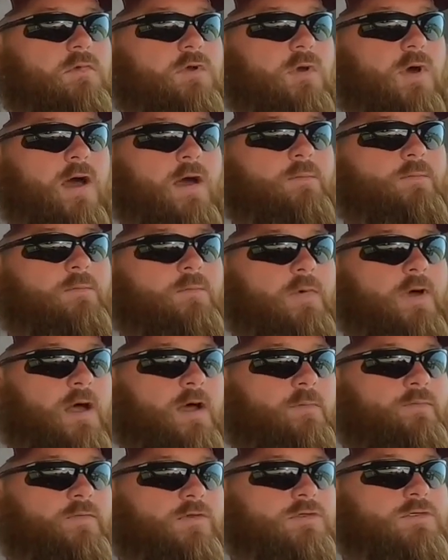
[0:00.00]

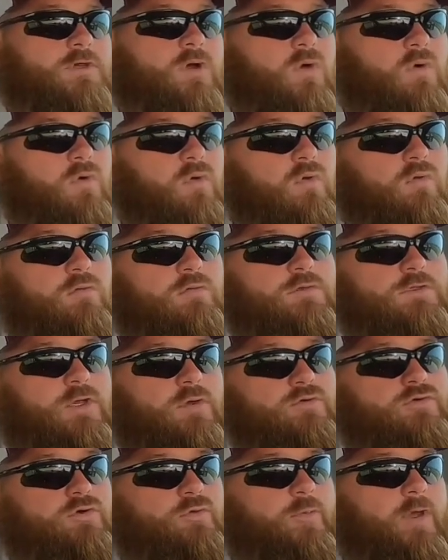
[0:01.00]
I'm the sole
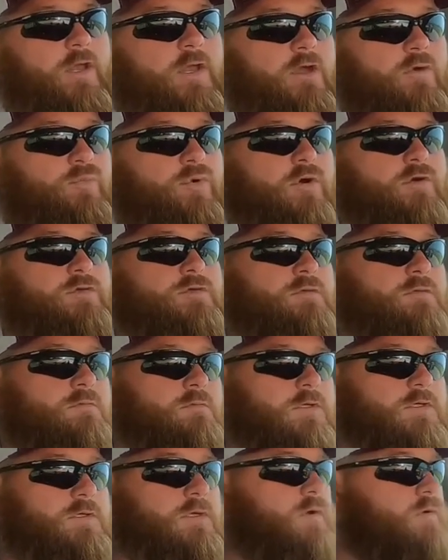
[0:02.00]
social media person,
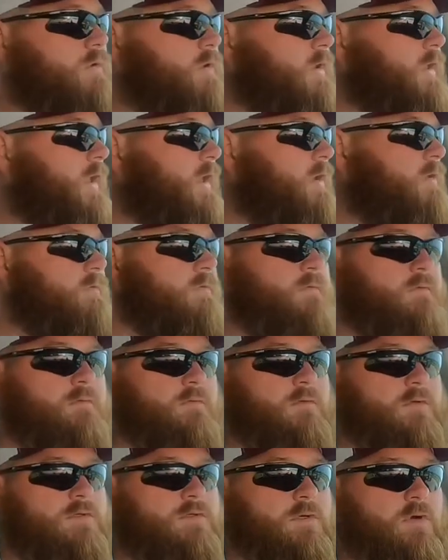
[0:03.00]
the sole
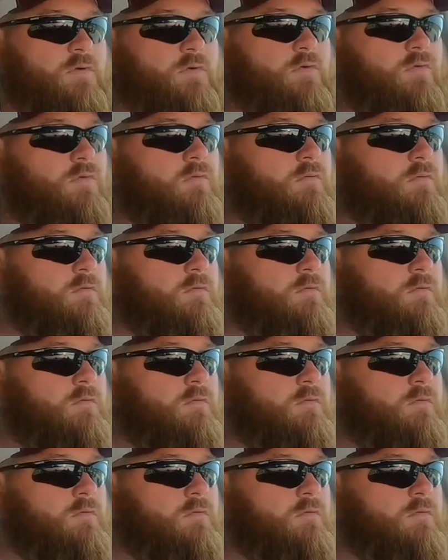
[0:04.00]
accountant, the sole